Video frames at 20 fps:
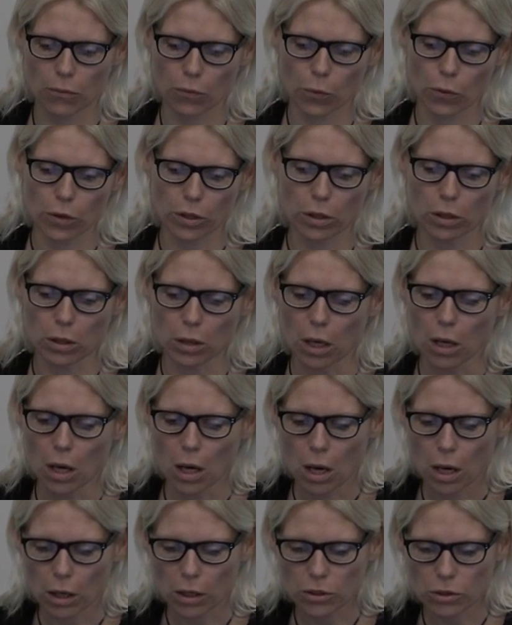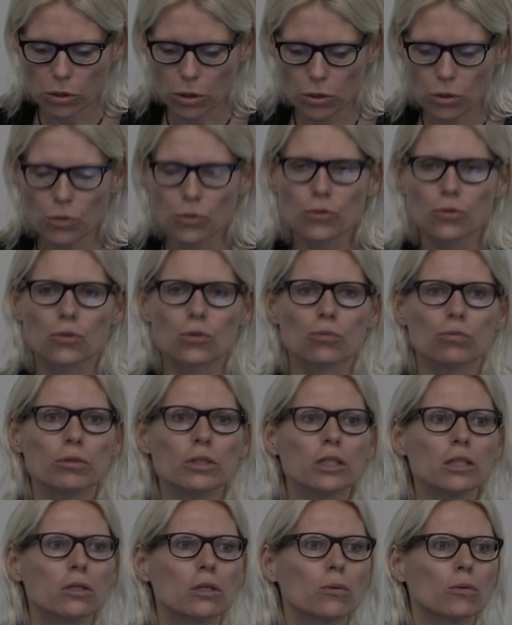we are so used to
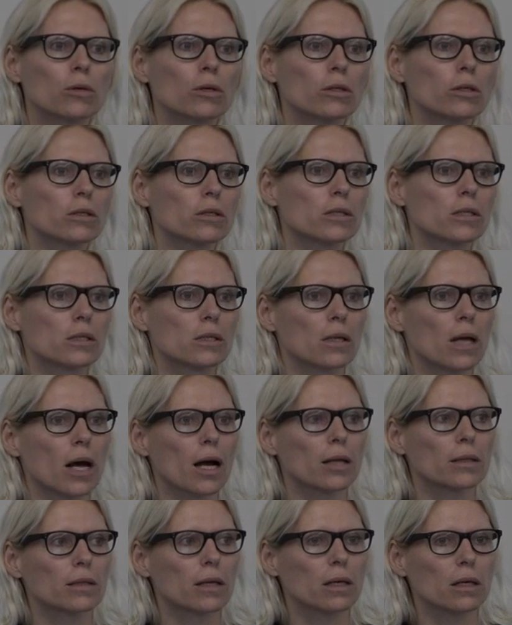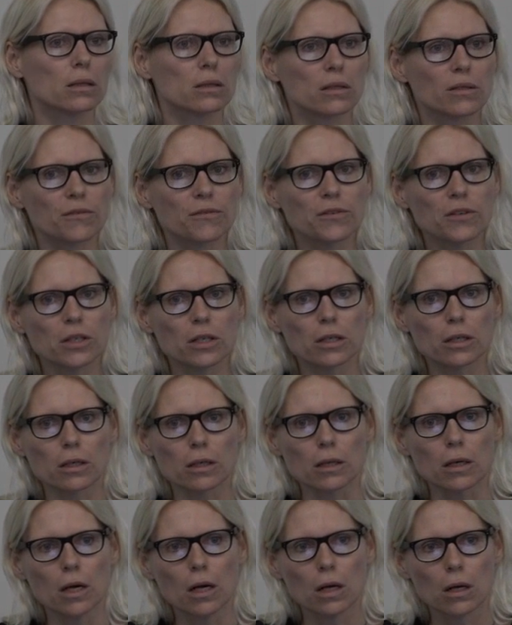read the words that they
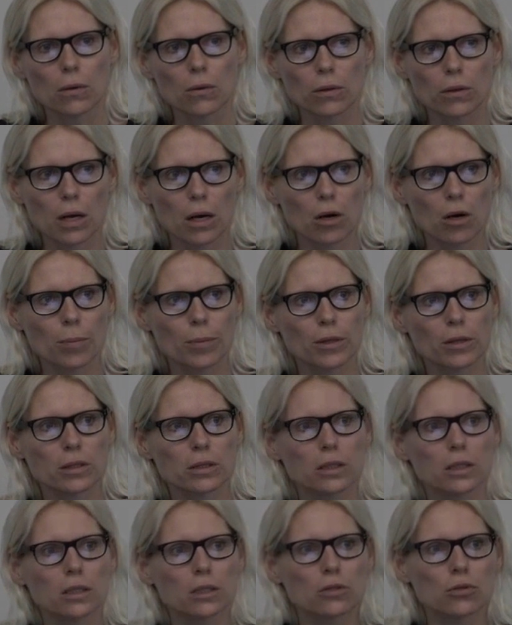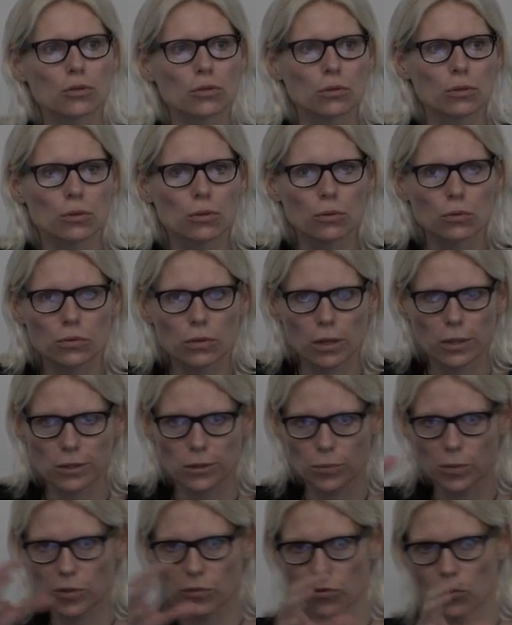interfere with our ability to
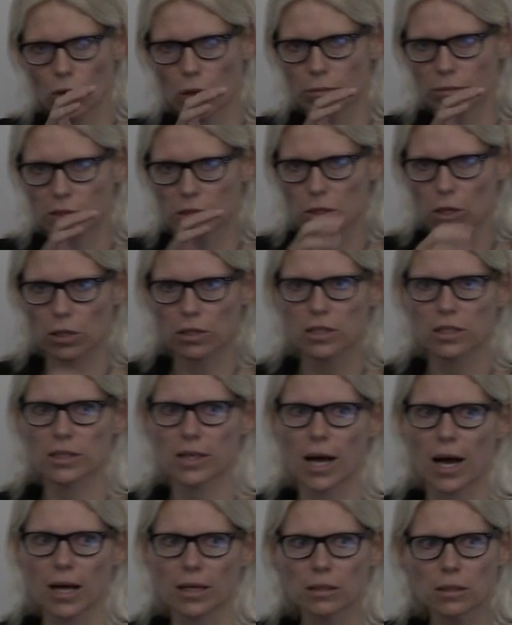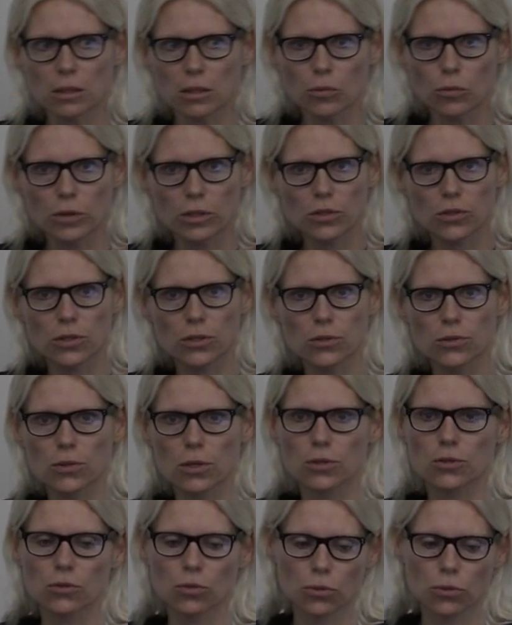just perform the other task, which is just